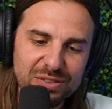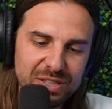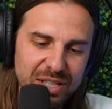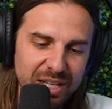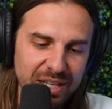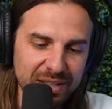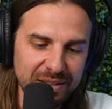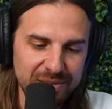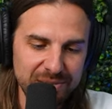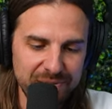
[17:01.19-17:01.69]

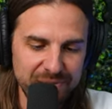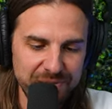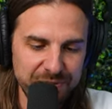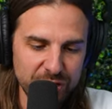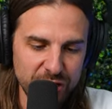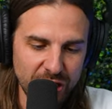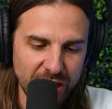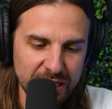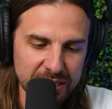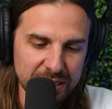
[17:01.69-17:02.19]
son.
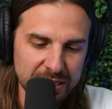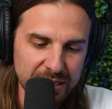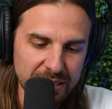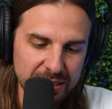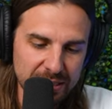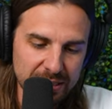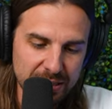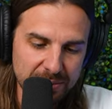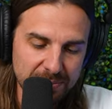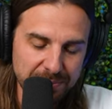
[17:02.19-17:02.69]

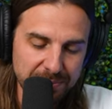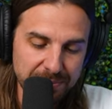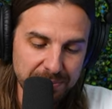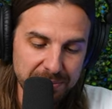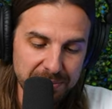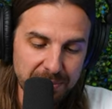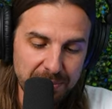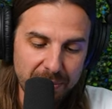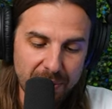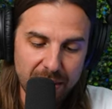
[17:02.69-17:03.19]
Justice.
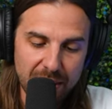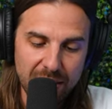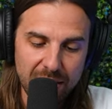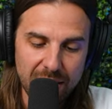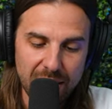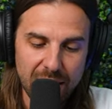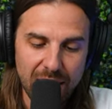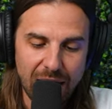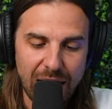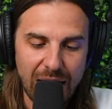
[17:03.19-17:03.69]

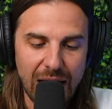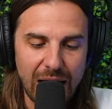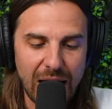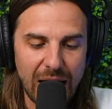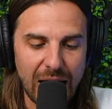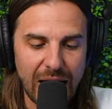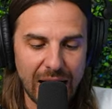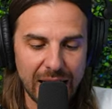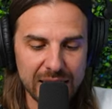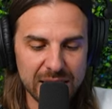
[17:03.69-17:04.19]

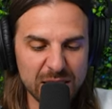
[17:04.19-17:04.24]
I